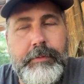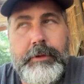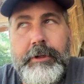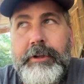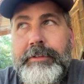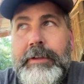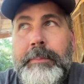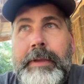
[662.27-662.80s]

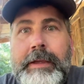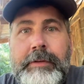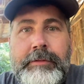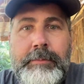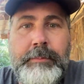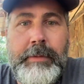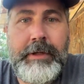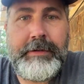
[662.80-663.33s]
Because I'm making
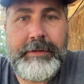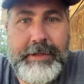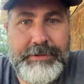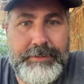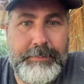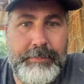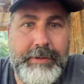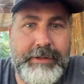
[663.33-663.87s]
some
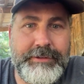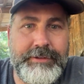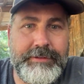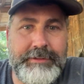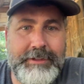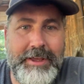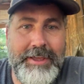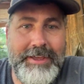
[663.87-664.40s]
meditation benches.